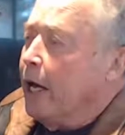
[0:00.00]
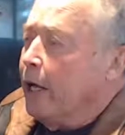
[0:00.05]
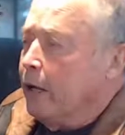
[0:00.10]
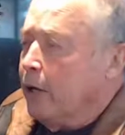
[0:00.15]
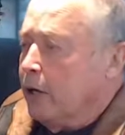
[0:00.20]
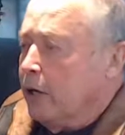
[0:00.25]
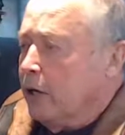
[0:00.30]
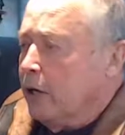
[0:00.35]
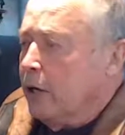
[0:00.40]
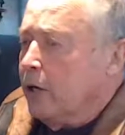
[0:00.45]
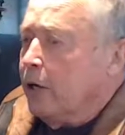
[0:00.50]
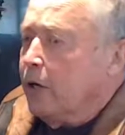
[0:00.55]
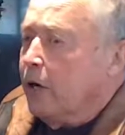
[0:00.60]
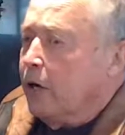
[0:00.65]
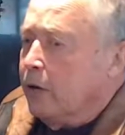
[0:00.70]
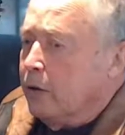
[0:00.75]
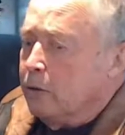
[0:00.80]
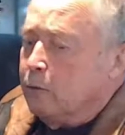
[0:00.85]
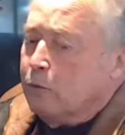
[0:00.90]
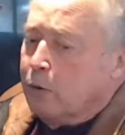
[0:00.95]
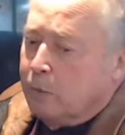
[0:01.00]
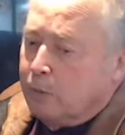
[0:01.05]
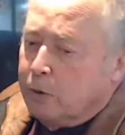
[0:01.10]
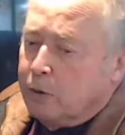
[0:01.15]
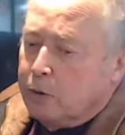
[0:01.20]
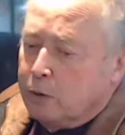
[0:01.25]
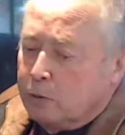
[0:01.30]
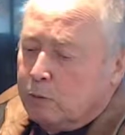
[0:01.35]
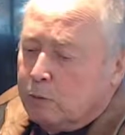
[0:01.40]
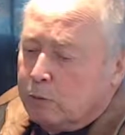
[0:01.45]
And another
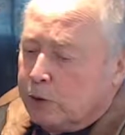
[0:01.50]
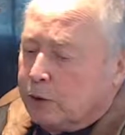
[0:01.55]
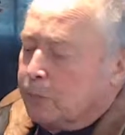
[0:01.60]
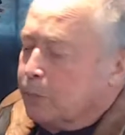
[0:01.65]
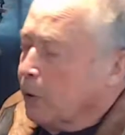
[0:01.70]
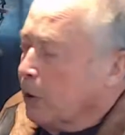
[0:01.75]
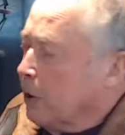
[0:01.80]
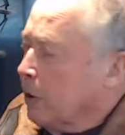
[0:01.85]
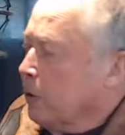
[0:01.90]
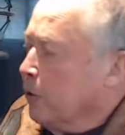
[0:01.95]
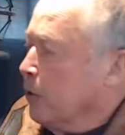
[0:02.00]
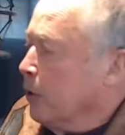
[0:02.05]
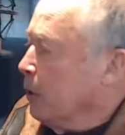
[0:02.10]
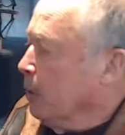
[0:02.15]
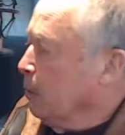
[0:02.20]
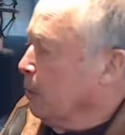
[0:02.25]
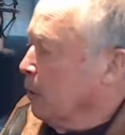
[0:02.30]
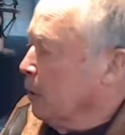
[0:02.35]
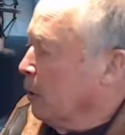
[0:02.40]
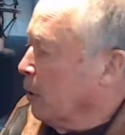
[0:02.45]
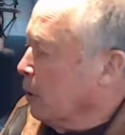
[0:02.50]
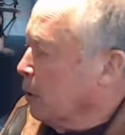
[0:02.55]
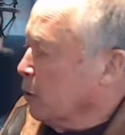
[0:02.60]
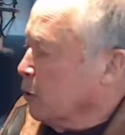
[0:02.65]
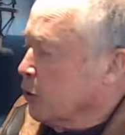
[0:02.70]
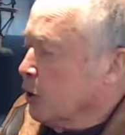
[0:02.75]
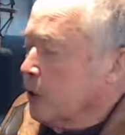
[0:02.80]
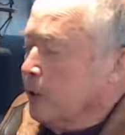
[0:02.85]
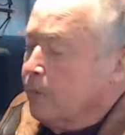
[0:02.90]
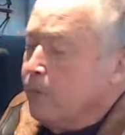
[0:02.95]
woman who was part of the
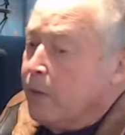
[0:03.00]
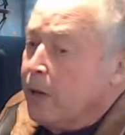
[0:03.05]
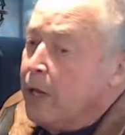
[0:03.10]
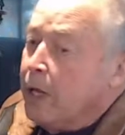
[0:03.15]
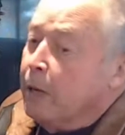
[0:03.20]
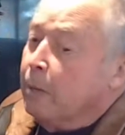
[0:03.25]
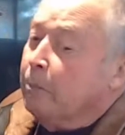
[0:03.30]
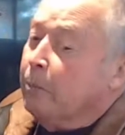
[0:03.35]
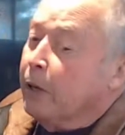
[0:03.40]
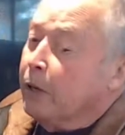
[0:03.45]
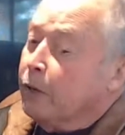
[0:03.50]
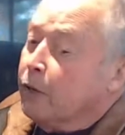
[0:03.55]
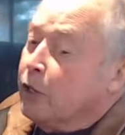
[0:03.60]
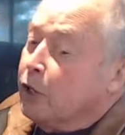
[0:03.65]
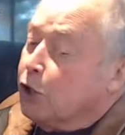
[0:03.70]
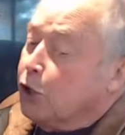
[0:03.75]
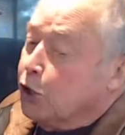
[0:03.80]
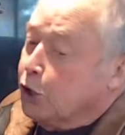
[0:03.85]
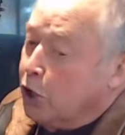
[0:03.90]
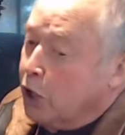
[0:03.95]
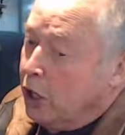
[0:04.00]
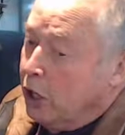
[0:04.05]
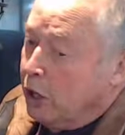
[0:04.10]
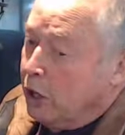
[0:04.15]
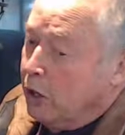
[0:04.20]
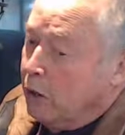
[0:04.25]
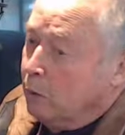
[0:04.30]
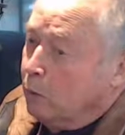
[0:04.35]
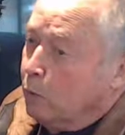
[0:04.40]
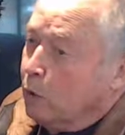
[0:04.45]
bureaucracy. But the
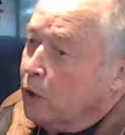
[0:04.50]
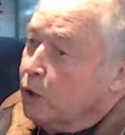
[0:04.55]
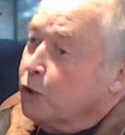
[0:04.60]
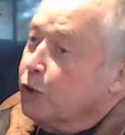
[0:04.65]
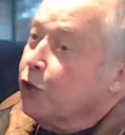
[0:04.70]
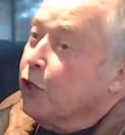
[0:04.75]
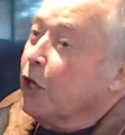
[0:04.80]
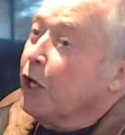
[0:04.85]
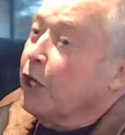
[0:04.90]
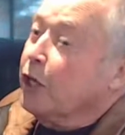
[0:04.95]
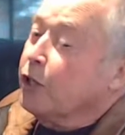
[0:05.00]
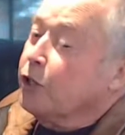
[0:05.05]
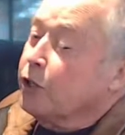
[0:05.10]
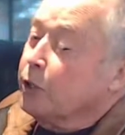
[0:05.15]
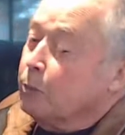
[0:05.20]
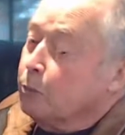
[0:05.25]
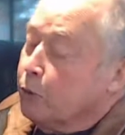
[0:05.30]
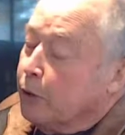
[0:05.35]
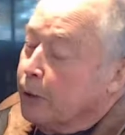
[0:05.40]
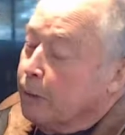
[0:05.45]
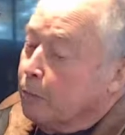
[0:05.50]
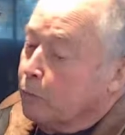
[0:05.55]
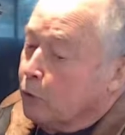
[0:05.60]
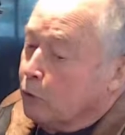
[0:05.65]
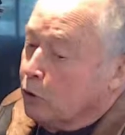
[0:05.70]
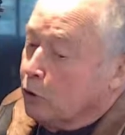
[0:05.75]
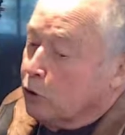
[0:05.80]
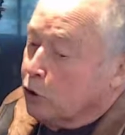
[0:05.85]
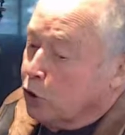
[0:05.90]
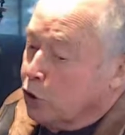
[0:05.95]
chair was a Supreme
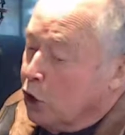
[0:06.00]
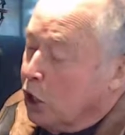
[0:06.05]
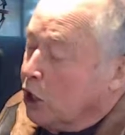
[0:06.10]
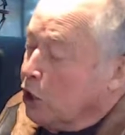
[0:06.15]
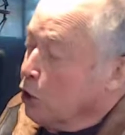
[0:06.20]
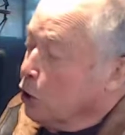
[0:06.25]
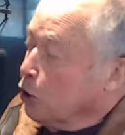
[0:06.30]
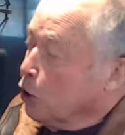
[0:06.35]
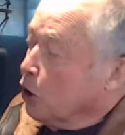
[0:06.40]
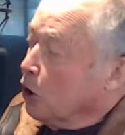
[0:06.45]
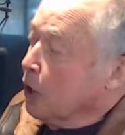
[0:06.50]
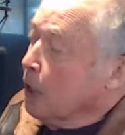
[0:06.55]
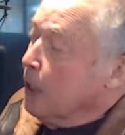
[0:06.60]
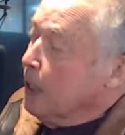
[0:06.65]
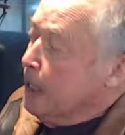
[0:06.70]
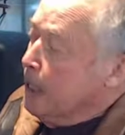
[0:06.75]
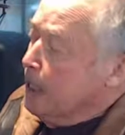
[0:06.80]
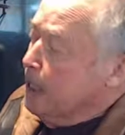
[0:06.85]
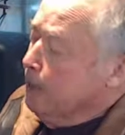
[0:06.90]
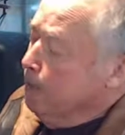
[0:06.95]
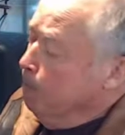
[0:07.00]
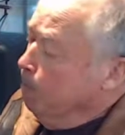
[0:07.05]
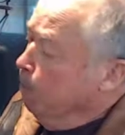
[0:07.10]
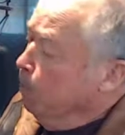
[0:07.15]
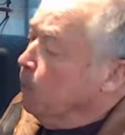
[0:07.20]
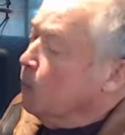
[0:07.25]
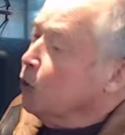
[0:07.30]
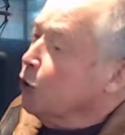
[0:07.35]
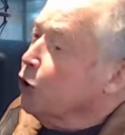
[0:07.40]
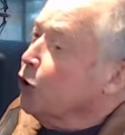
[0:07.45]
Court judge, and
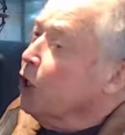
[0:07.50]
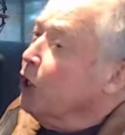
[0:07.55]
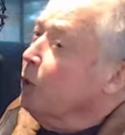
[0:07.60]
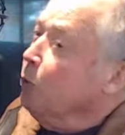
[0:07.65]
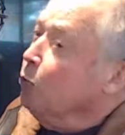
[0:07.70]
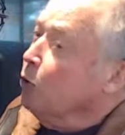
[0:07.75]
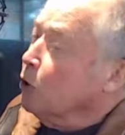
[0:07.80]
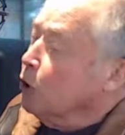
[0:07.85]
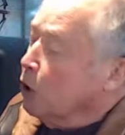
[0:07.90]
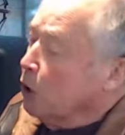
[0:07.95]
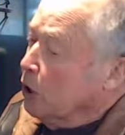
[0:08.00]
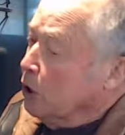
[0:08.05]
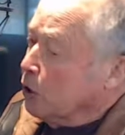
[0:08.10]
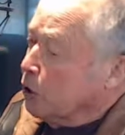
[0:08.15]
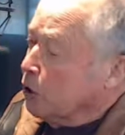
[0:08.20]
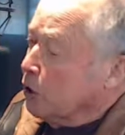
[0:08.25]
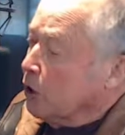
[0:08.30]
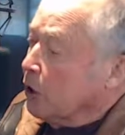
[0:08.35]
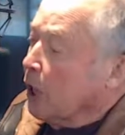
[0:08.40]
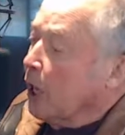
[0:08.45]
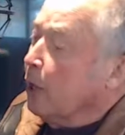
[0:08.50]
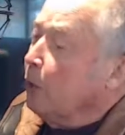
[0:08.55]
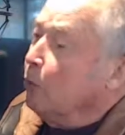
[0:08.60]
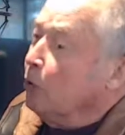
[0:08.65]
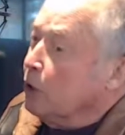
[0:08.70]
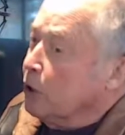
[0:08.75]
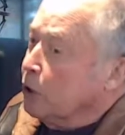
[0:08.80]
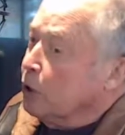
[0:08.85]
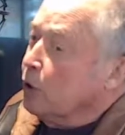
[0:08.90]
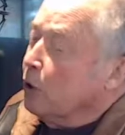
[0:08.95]
she was listening. I
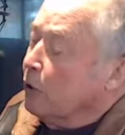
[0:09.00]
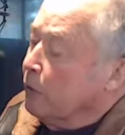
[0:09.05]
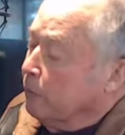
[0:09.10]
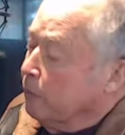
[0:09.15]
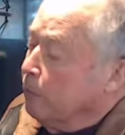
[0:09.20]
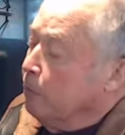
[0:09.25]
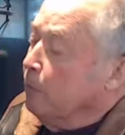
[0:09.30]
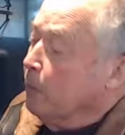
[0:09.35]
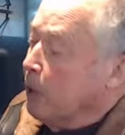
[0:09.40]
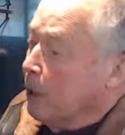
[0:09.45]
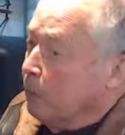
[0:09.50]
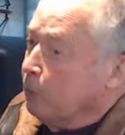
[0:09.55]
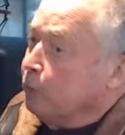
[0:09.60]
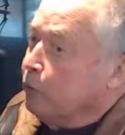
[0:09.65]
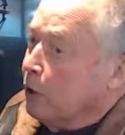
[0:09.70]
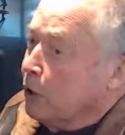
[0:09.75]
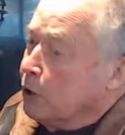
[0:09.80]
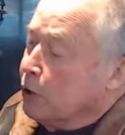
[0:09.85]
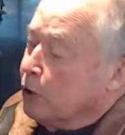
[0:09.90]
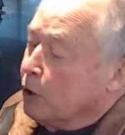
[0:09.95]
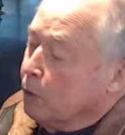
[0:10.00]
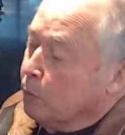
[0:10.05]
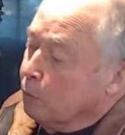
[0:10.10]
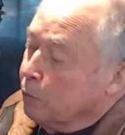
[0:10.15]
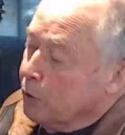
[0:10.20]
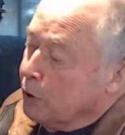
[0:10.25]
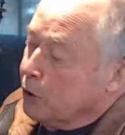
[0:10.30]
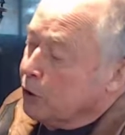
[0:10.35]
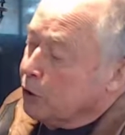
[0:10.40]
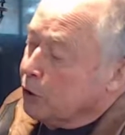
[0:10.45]
was sort of impressed and
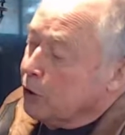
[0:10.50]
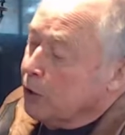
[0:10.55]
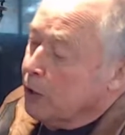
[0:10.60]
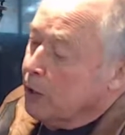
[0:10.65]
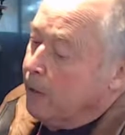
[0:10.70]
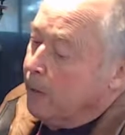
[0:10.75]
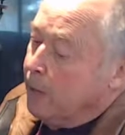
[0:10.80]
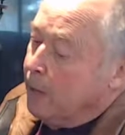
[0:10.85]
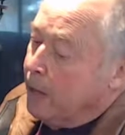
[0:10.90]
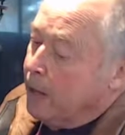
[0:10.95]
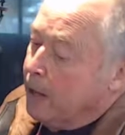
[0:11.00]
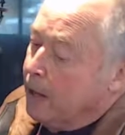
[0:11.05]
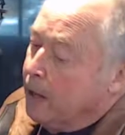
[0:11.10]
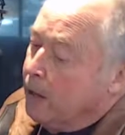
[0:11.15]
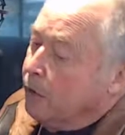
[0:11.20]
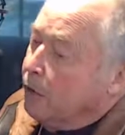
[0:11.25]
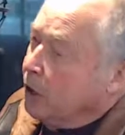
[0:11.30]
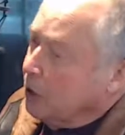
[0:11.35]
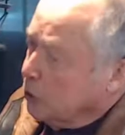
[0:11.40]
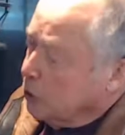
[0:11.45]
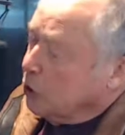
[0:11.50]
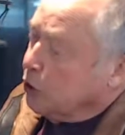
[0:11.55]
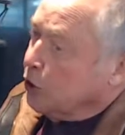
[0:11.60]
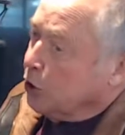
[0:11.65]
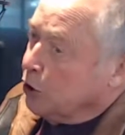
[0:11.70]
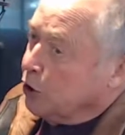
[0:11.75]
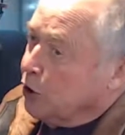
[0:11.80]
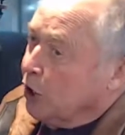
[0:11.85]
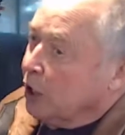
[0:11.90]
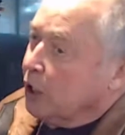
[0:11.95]
pleased. Mm-hmm. This is
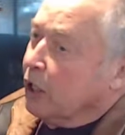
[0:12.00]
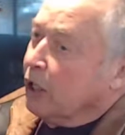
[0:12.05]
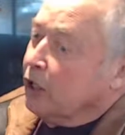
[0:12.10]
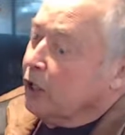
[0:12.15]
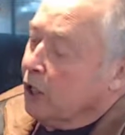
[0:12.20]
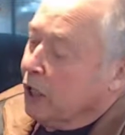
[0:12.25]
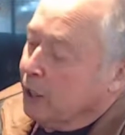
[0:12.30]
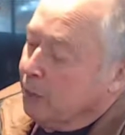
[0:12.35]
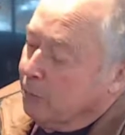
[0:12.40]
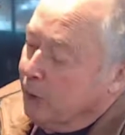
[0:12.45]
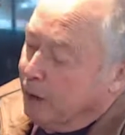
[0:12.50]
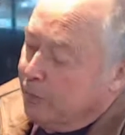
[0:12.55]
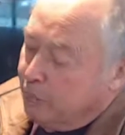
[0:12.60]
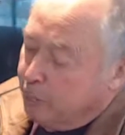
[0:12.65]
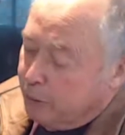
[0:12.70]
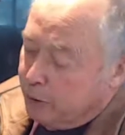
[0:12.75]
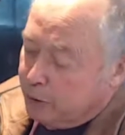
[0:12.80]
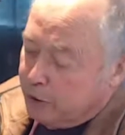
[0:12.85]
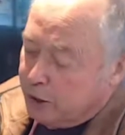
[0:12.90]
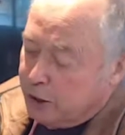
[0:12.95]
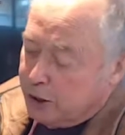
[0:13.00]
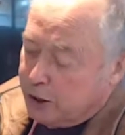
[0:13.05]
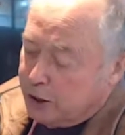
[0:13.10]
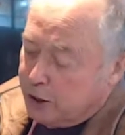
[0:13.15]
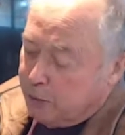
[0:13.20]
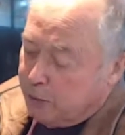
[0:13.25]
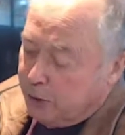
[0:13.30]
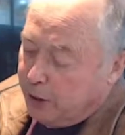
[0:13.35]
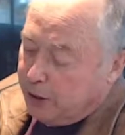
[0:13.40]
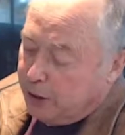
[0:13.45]
the second time I
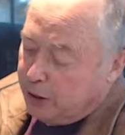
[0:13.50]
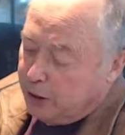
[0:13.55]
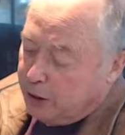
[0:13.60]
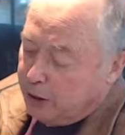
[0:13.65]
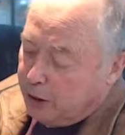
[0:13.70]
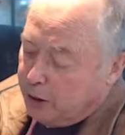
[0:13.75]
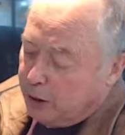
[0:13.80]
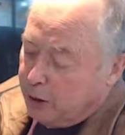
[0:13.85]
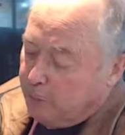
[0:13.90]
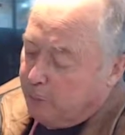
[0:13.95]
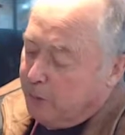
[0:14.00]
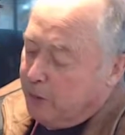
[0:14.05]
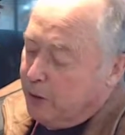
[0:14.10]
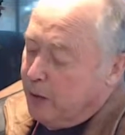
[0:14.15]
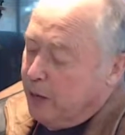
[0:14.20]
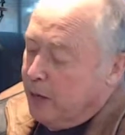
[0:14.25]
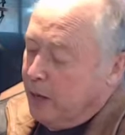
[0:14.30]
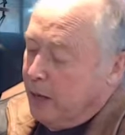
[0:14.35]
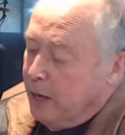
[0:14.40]
participated in them,